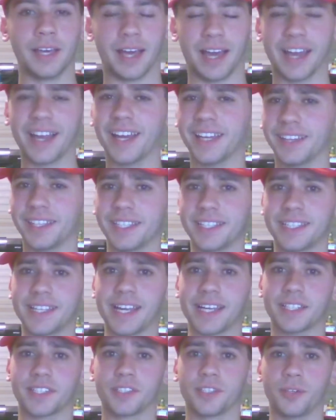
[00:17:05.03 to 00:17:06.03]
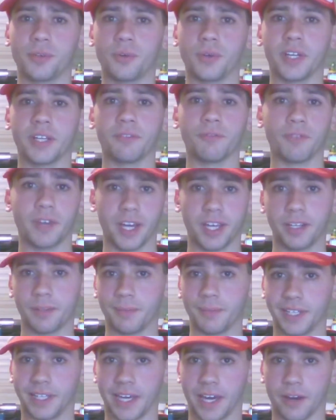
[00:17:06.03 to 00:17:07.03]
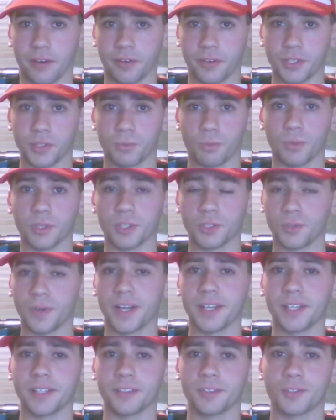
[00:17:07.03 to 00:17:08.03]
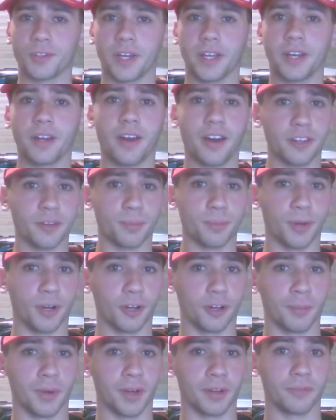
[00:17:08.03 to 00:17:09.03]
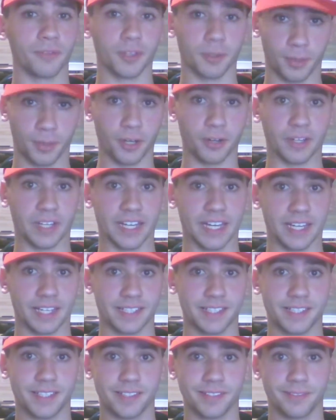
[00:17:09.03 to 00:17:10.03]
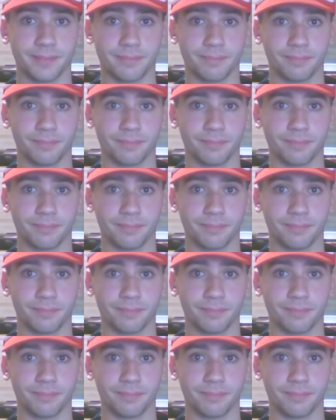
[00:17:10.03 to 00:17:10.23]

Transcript: I got these last two in random encounters when trying to train other Pokemon for the Pokédex.